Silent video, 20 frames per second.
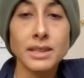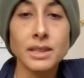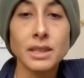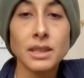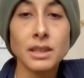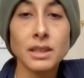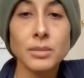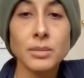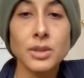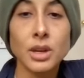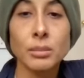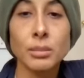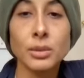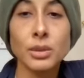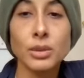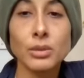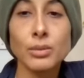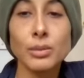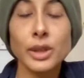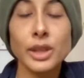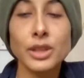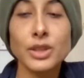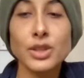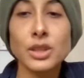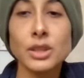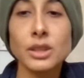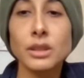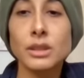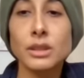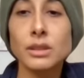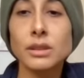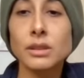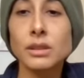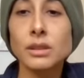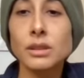to the abdominal region,